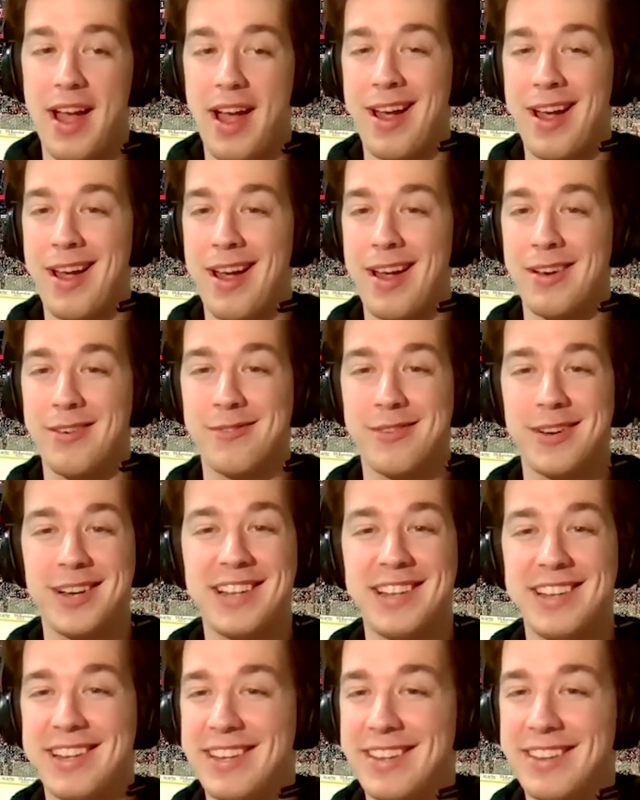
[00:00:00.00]
And
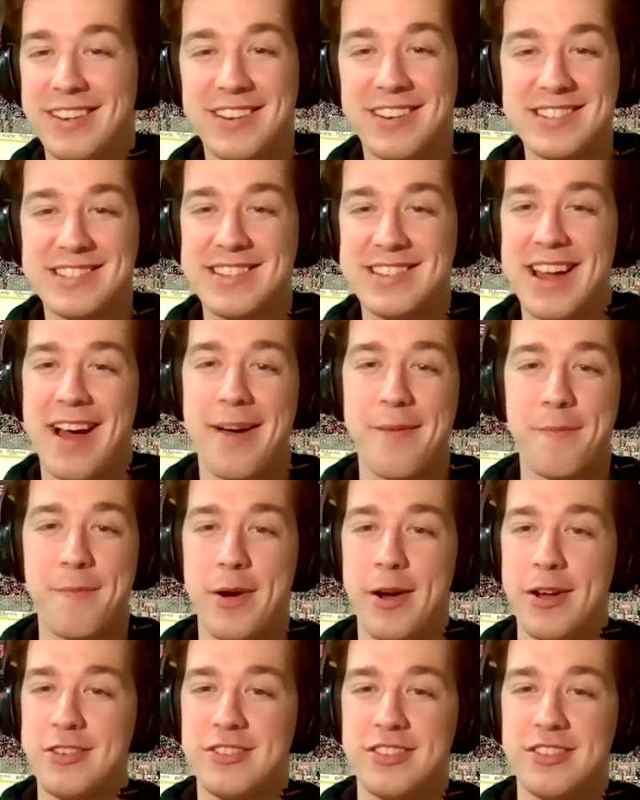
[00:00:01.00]
really, there's not
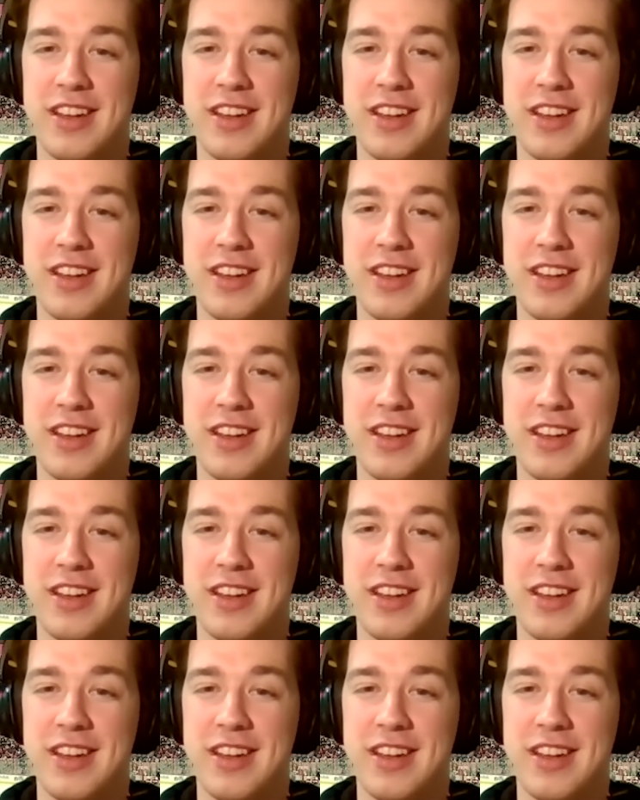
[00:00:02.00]
much